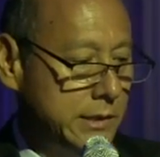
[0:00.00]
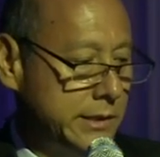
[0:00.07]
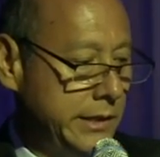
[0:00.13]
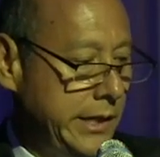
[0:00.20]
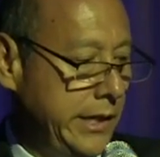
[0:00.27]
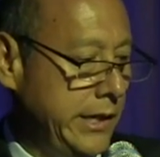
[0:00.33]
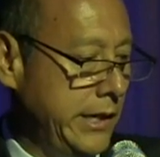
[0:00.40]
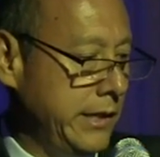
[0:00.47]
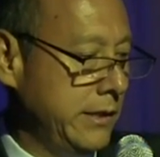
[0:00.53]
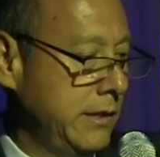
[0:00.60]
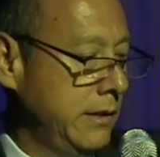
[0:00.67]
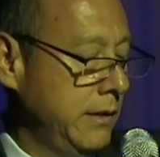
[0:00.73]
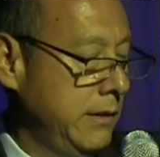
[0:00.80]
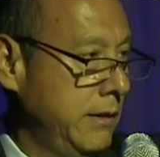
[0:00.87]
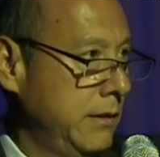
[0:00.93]
As they uh,
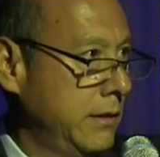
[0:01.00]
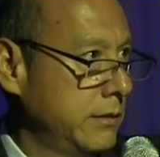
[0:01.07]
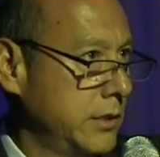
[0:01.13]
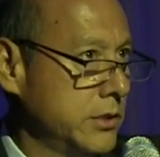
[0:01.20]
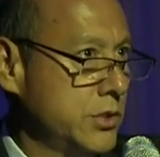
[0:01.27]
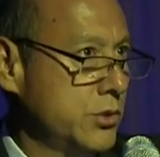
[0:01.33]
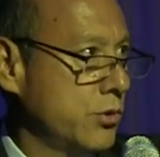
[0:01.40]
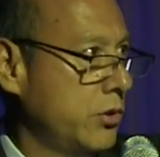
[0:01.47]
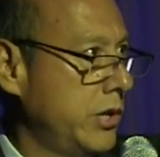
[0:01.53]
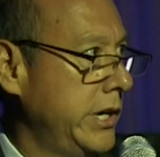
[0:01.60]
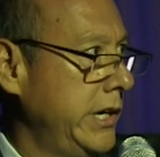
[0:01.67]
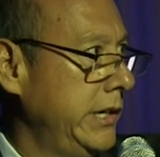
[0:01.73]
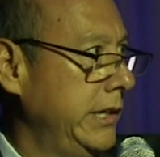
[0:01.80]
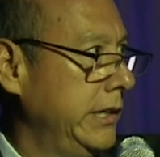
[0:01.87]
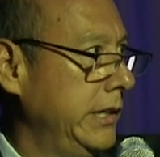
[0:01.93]

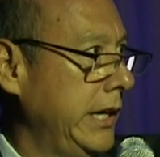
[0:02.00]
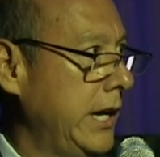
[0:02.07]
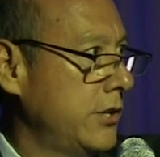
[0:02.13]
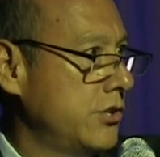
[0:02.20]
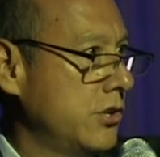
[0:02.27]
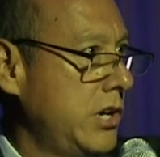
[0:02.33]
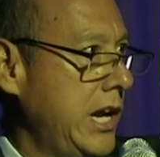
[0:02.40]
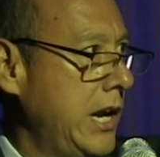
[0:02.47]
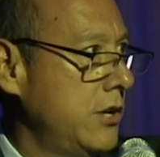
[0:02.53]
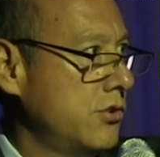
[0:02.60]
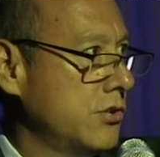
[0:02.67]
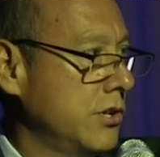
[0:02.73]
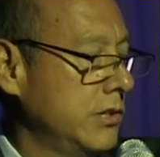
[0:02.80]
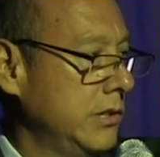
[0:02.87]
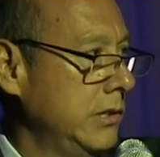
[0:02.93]
destroy
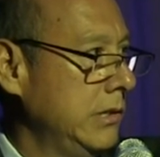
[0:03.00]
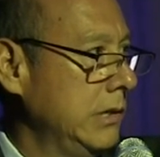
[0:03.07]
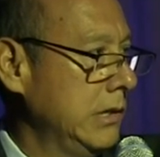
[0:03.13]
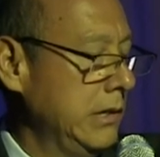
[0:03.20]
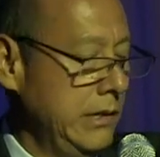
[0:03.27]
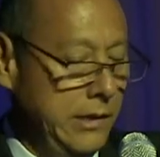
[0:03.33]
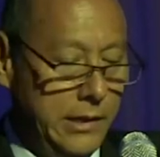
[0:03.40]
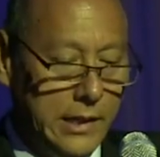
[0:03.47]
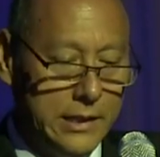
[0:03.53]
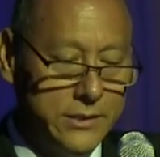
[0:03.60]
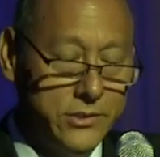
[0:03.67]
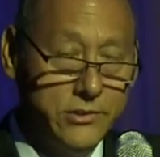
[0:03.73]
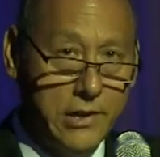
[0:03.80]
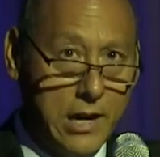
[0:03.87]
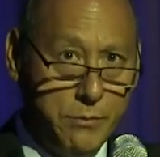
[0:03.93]
education
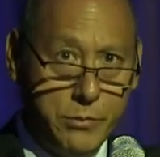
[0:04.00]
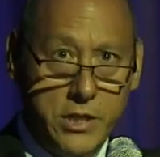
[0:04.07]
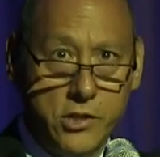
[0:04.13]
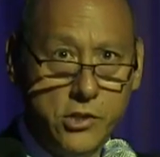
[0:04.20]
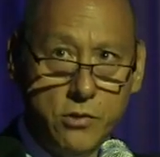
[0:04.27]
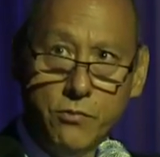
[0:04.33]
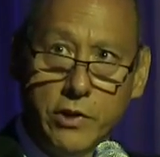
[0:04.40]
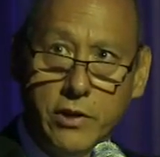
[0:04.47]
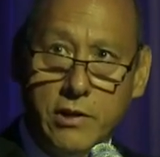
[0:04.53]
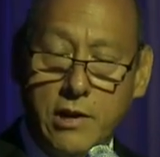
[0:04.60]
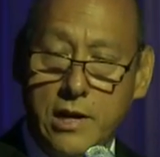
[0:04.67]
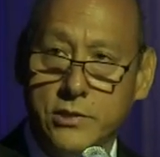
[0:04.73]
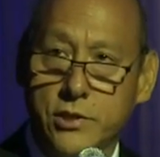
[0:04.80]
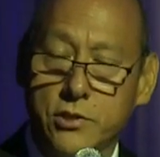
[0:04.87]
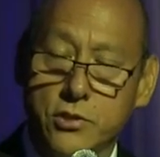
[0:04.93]
and stop teaching what our
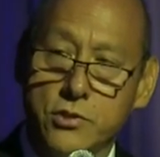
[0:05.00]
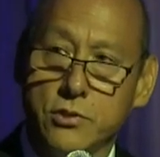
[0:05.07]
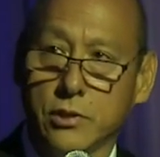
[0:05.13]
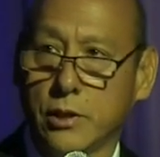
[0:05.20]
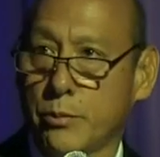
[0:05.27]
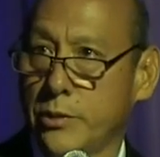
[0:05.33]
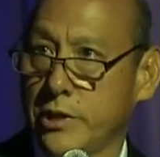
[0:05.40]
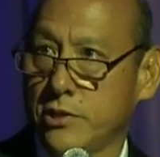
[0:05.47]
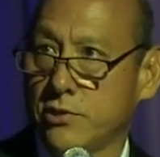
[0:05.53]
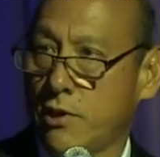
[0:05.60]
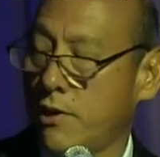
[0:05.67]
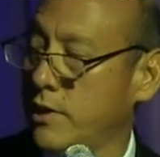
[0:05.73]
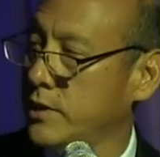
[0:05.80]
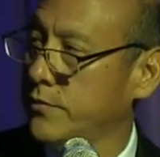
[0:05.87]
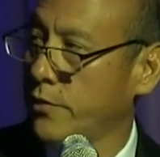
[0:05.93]
constitutional liberties
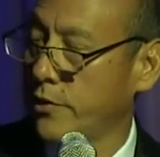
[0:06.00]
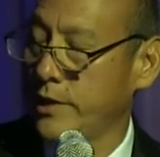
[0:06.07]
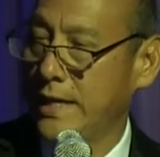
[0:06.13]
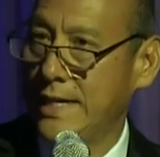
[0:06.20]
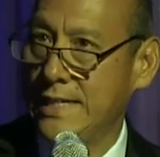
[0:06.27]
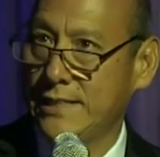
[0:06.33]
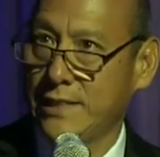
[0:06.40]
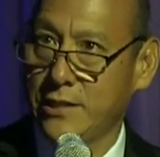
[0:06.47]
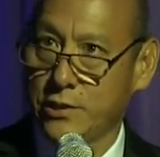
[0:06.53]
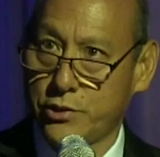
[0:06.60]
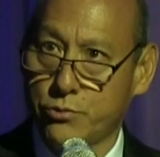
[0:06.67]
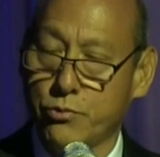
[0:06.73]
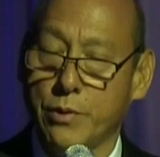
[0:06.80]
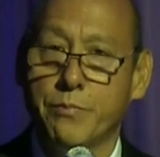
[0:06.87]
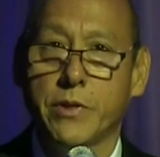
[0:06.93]
are, it's very easy to
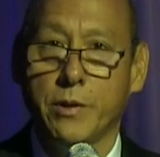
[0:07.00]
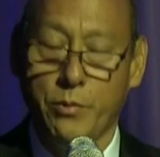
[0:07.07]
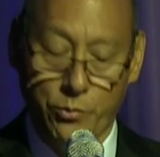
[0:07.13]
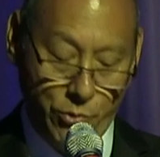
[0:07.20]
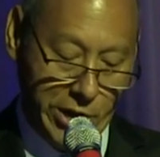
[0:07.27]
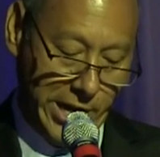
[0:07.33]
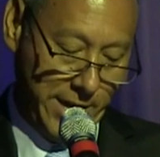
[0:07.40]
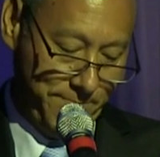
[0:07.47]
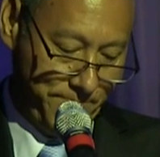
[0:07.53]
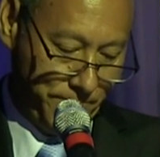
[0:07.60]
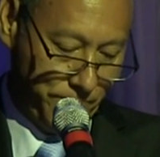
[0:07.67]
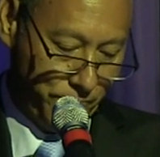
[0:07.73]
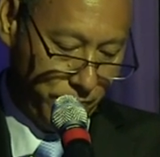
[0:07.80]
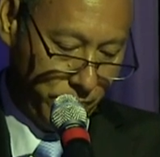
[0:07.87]
strip them away.